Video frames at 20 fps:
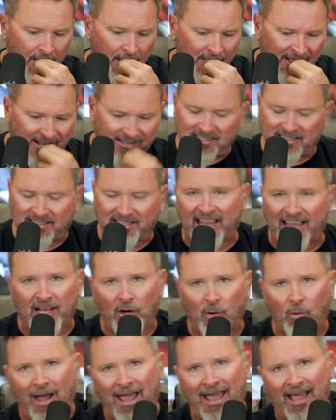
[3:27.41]
Doesn't take it
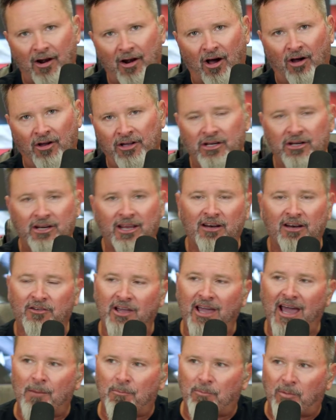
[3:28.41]
away at all.
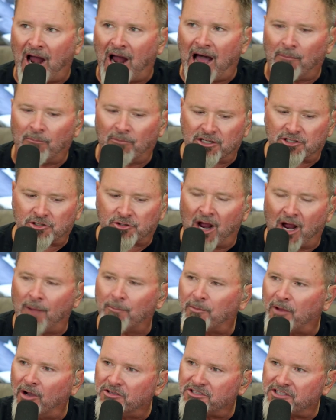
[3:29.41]
You got a problem with
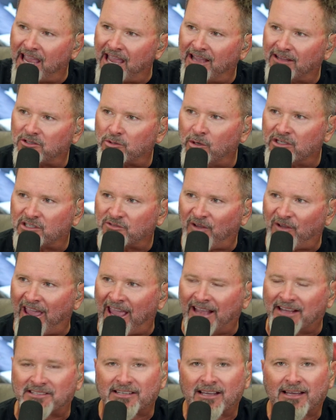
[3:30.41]
Trump, go say it to his
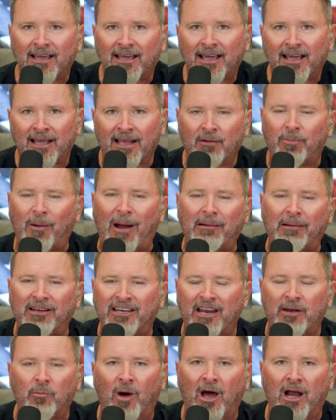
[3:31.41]
face. And he probably
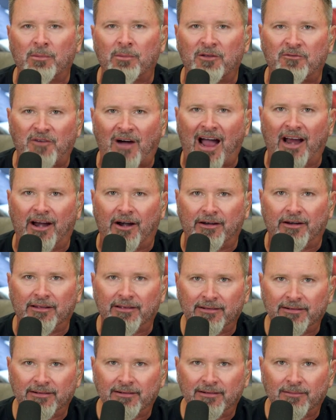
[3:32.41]
didn't want to be fired,
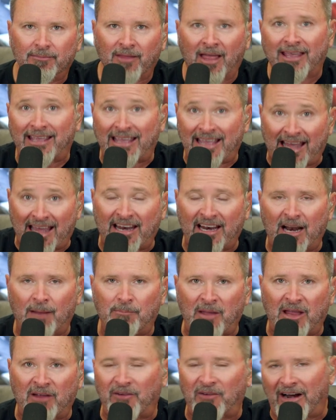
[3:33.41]
like he ended up
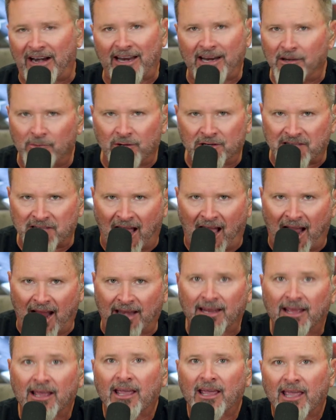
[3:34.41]
being fired. He didn't
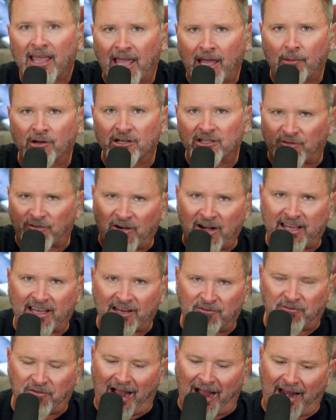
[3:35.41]
resign. He was
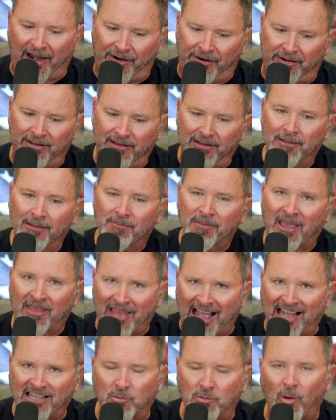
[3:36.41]
freaking fired. And
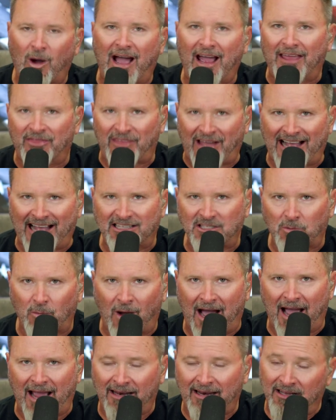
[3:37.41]
that's why,
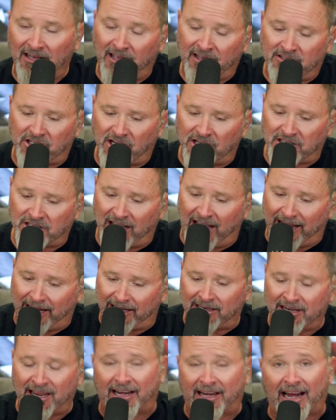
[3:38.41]
and it's just
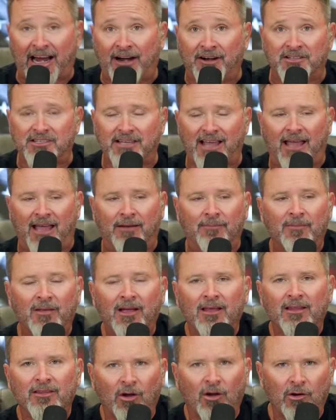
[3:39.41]
like Nick Ayers said,
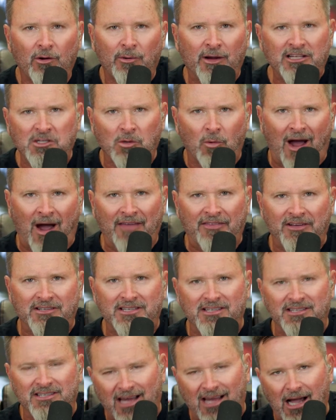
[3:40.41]
the only reason why this
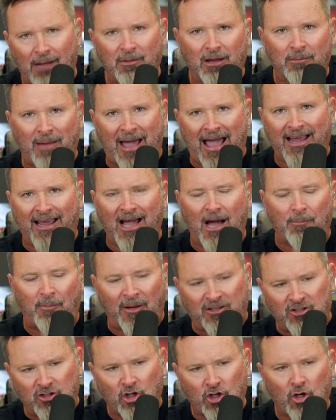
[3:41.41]
is coming back up,
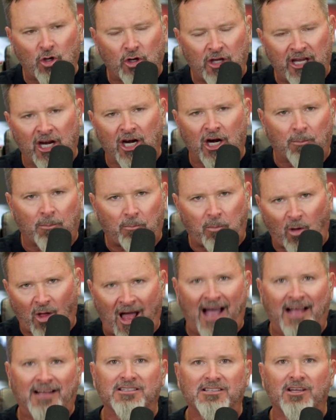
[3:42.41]
a
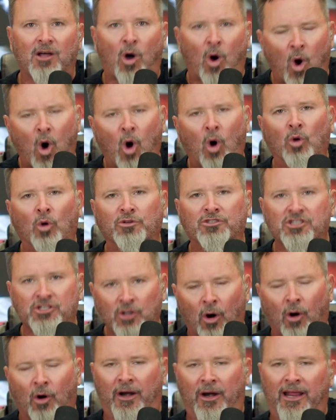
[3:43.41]
two-year-plus old
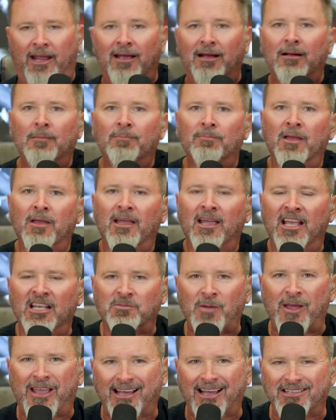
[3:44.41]
story, is
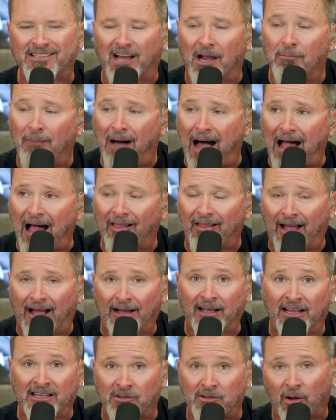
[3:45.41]
because
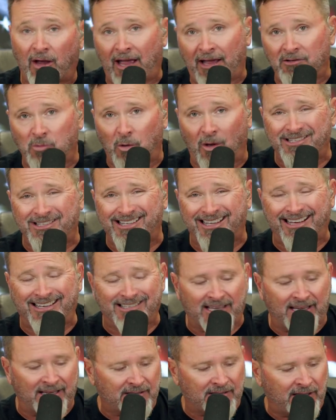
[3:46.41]
Kamala, as was
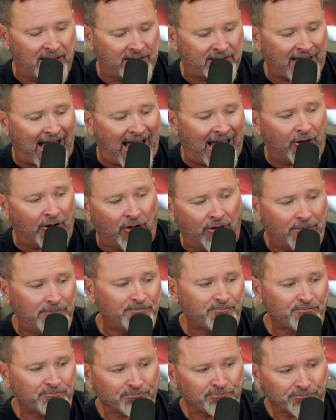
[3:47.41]
the title
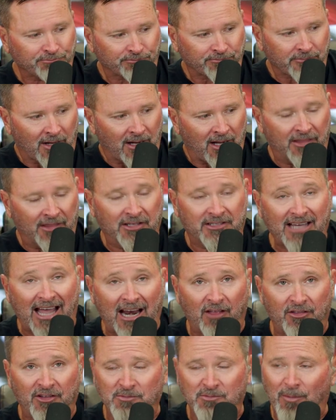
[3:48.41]
of
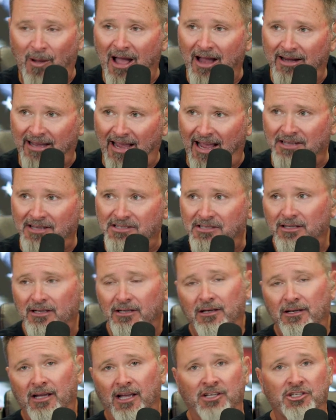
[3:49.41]
this podcast,
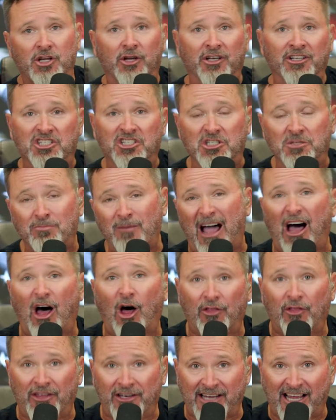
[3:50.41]
is you can
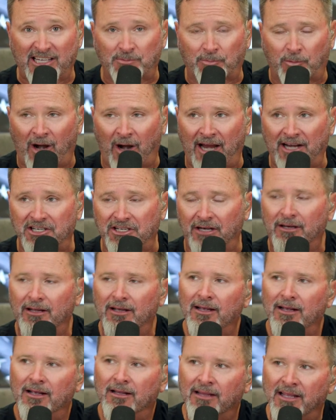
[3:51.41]
smell the desperation.
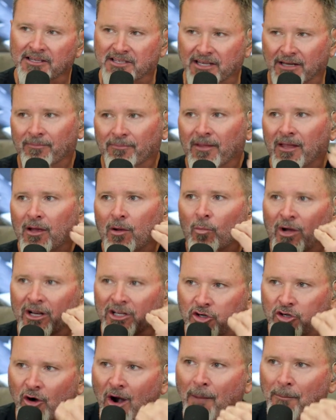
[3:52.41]
Listen, when
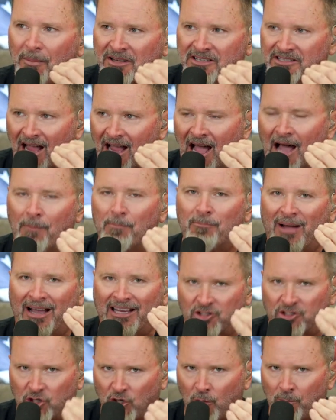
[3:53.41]
Trump is up by
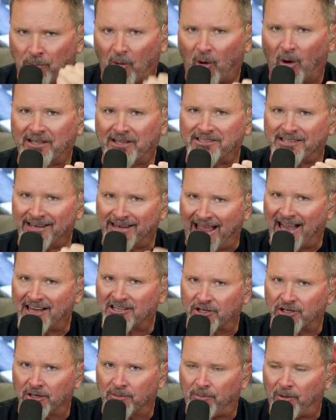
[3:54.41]
2 points in
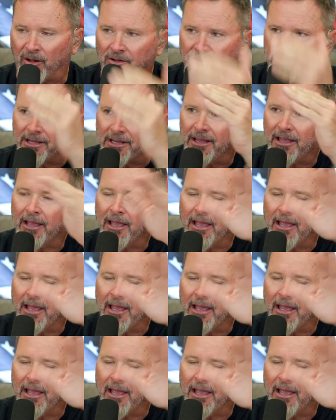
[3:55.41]
national polls,